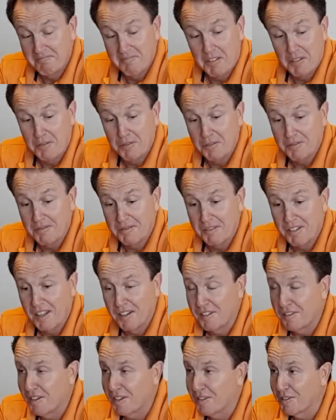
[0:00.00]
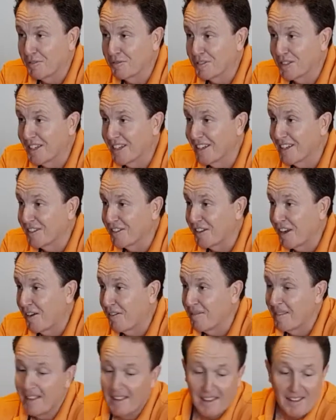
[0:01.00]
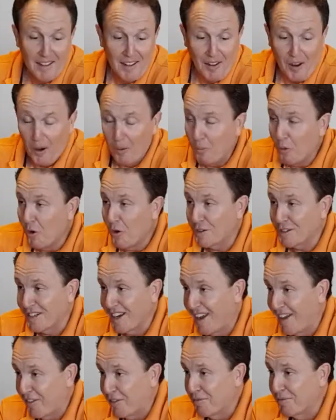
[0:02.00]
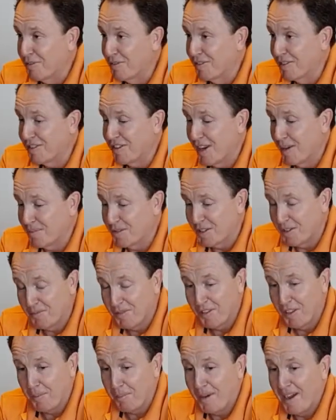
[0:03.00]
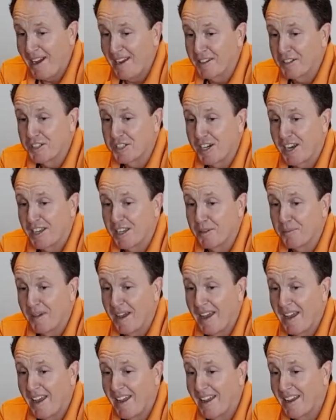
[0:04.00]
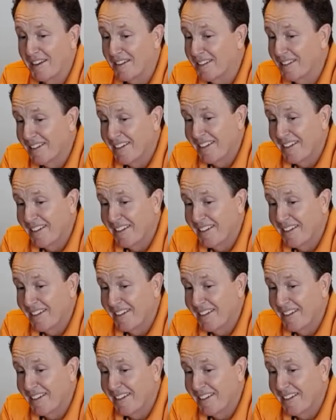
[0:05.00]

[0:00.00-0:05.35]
I thought, sounds like a good gig. So I walked out through reception with the partner shaking my hand,